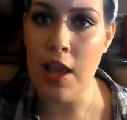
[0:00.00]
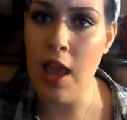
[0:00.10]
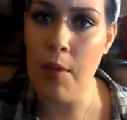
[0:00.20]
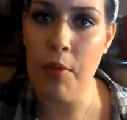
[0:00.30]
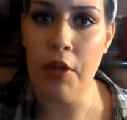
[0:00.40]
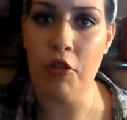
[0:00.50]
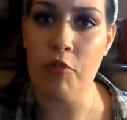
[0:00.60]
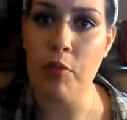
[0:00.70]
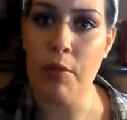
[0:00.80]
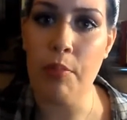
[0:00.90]
You can't put
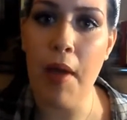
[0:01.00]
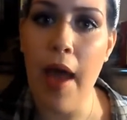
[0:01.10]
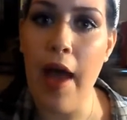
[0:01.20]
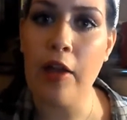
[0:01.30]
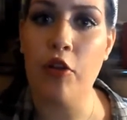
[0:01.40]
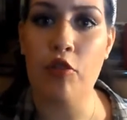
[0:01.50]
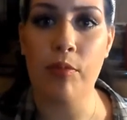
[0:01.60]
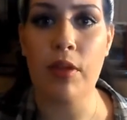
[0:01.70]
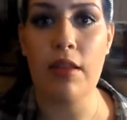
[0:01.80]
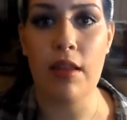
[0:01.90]
your spleen back. Your
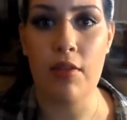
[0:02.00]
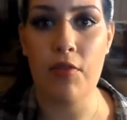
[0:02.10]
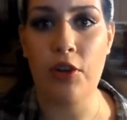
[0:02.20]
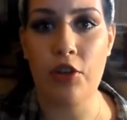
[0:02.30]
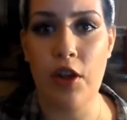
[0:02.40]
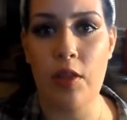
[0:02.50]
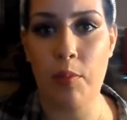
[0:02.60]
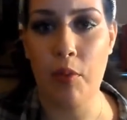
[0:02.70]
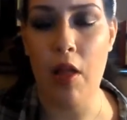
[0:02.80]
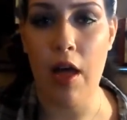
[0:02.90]
spleen does filter
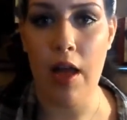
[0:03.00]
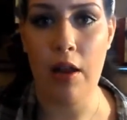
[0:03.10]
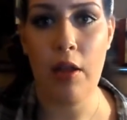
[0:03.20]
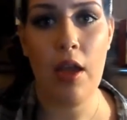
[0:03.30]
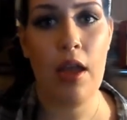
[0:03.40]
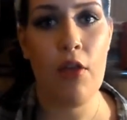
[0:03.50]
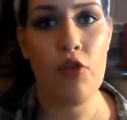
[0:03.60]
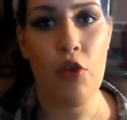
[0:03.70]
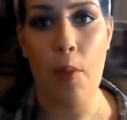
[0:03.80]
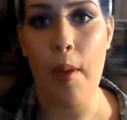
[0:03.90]
out the blood.
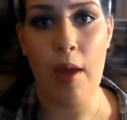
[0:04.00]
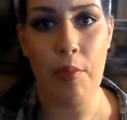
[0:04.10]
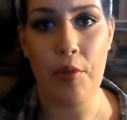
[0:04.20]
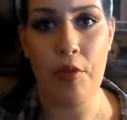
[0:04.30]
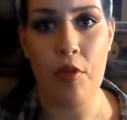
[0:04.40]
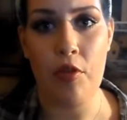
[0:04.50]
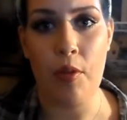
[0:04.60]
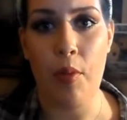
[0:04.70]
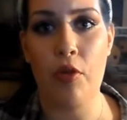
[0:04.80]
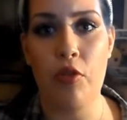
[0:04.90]
So my immune
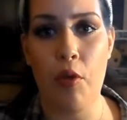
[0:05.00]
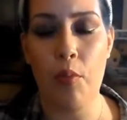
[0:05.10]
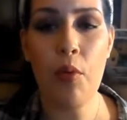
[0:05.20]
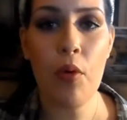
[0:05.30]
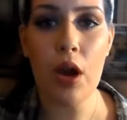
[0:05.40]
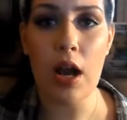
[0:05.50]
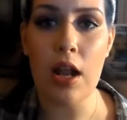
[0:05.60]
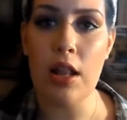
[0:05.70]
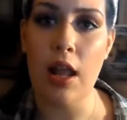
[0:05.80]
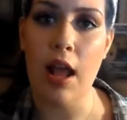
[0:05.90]
system is so
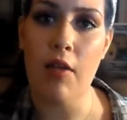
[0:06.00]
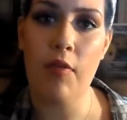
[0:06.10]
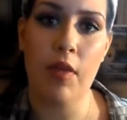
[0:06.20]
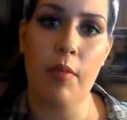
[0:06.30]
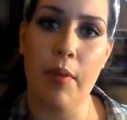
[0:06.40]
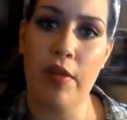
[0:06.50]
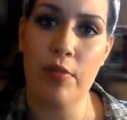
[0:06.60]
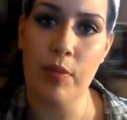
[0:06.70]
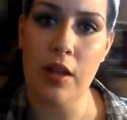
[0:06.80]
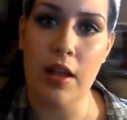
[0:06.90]
poor that I feel like my
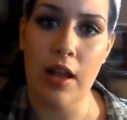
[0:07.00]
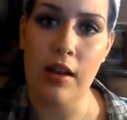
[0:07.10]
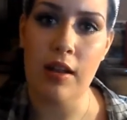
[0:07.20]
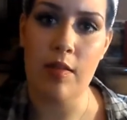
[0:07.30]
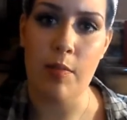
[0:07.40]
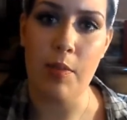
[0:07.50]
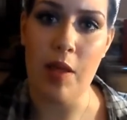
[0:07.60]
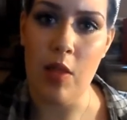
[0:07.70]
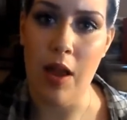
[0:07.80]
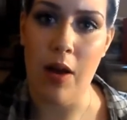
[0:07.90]
spleen kind of needs to
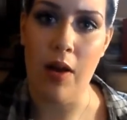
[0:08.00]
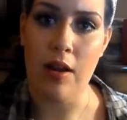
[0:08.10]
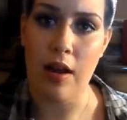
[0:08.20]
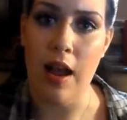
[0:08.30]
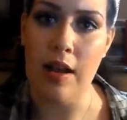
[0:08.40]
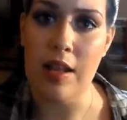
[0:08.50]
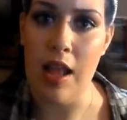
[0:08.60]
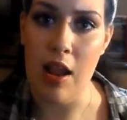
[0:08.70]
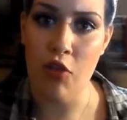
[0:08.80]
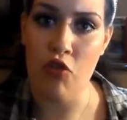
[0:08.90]
be there and I
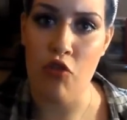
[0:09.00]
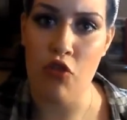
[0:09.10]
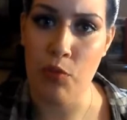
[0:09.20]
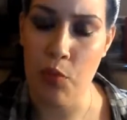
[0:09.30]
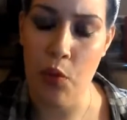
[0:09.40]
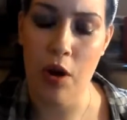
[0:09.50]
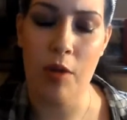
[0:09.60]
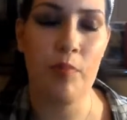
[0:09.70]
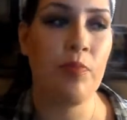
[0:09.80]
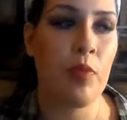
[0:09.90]
need that extra support.